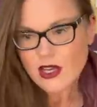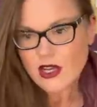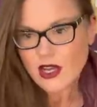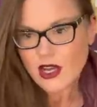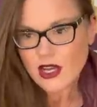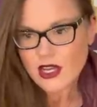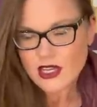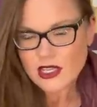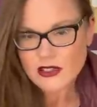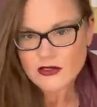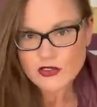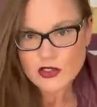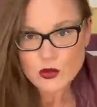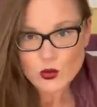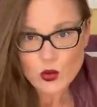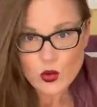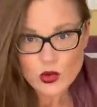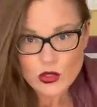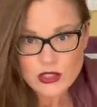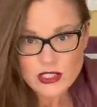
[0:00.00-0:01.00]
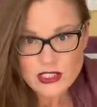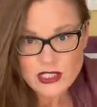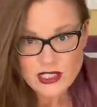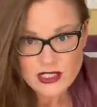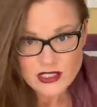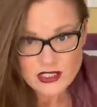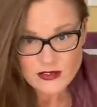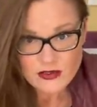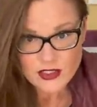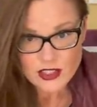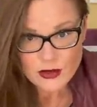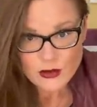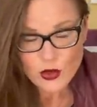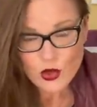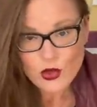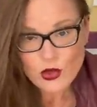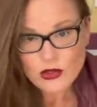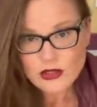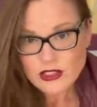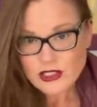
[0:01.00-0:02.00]
I have to warn Sassy fam
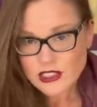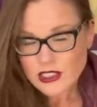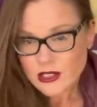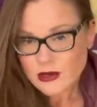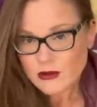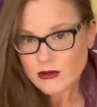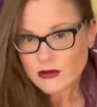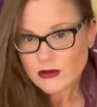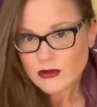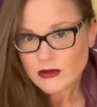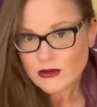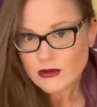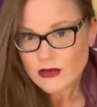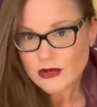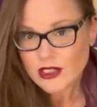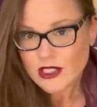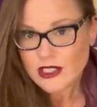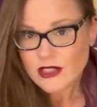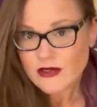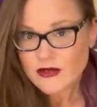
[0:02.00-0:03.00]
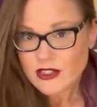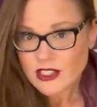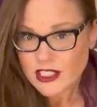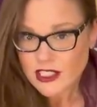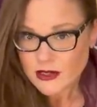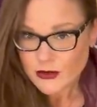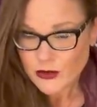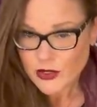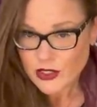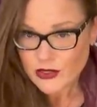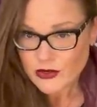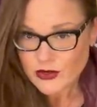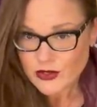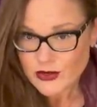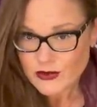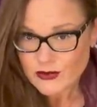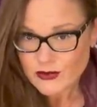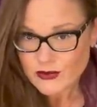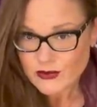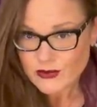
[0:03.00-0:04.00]
all the time of scam readers.
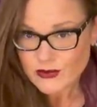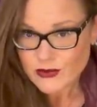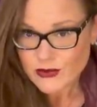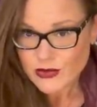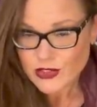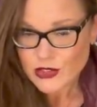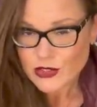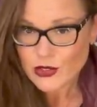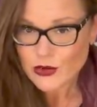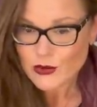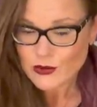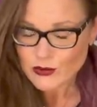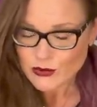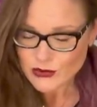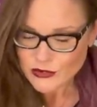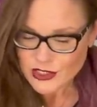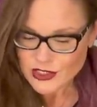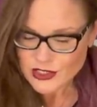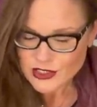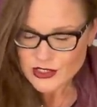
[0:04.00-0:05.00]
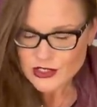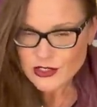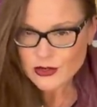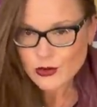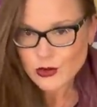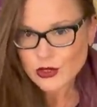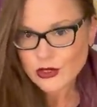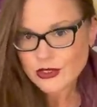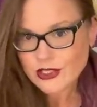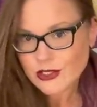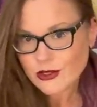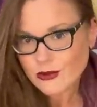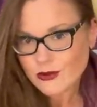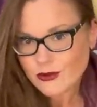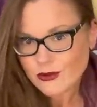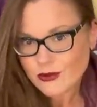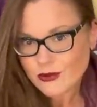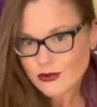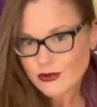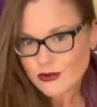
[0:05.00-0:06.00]
So, this is the real deal.
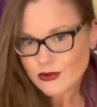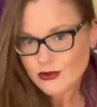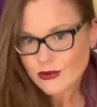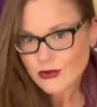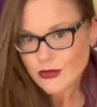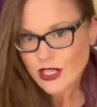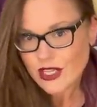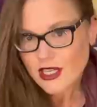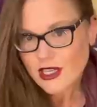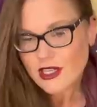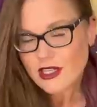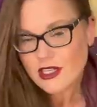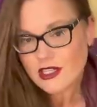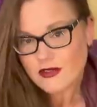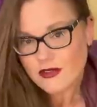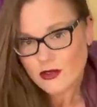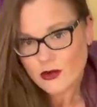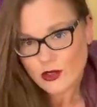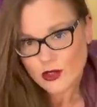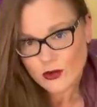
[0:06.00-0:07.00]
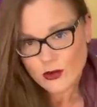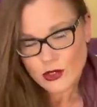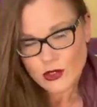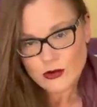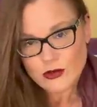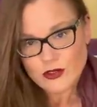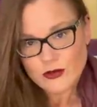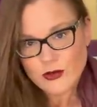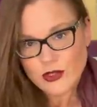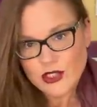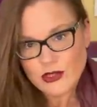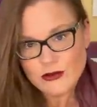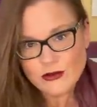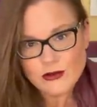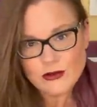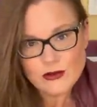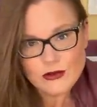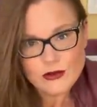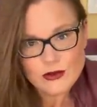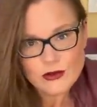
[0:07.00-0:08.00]
If you want to work with me,
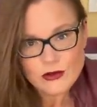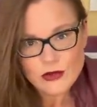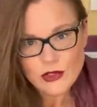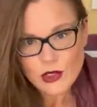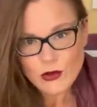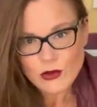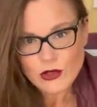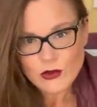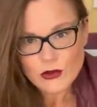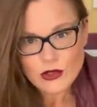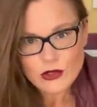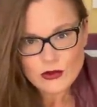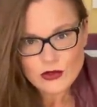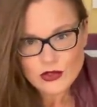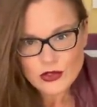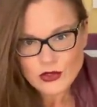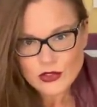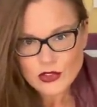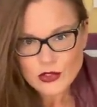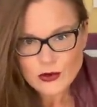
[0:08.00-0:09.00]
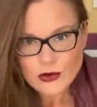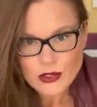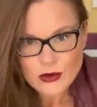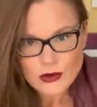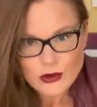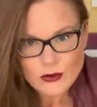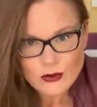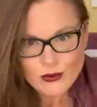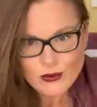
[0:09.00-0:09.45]
I want to work with you too, baby.